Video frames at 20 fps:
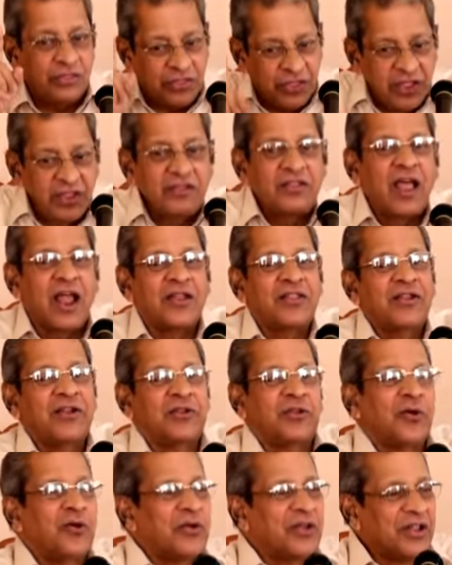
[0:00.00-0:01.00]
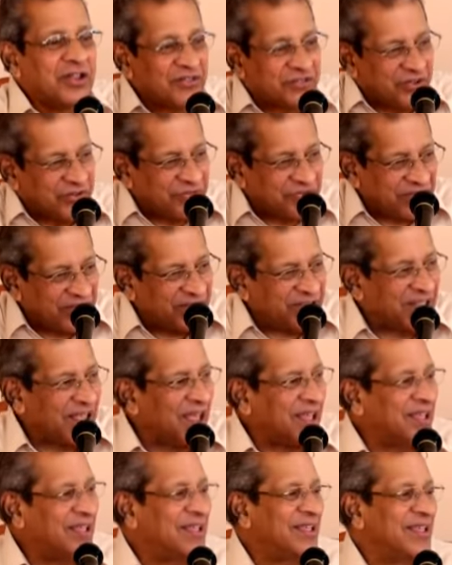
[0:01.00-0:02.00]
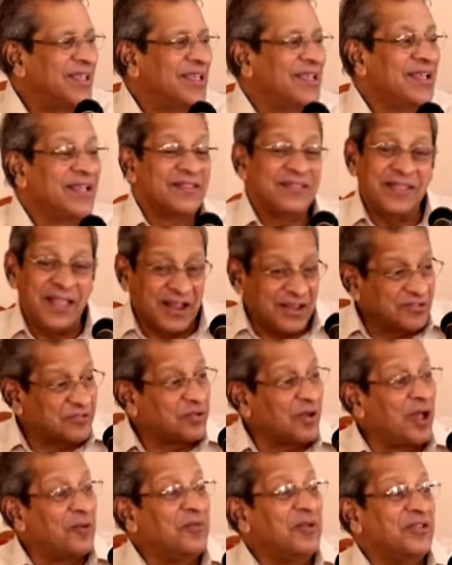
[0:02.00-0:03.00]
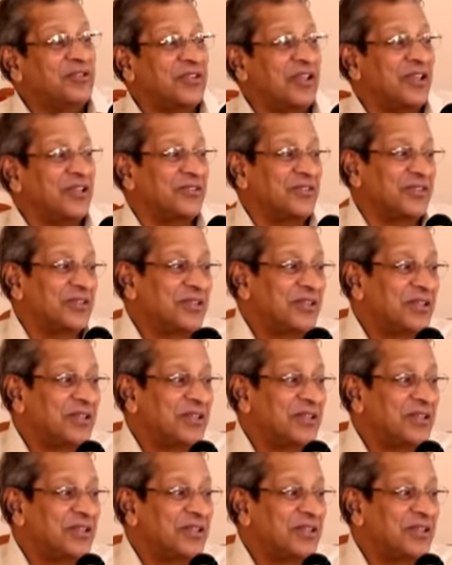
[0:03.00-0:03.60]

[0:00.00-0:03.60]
these are the toe rings of Sita. Then Swami says,